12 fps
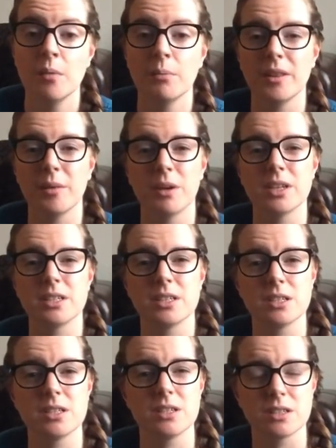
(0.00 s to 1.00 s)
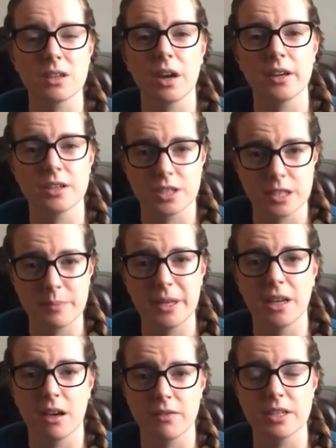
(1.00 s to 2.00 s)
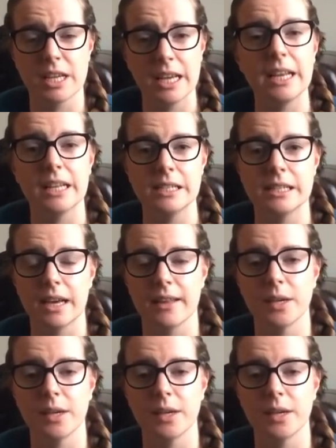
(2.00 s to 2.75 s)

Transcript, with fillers: but they wanted to discourage the spinning of it in India.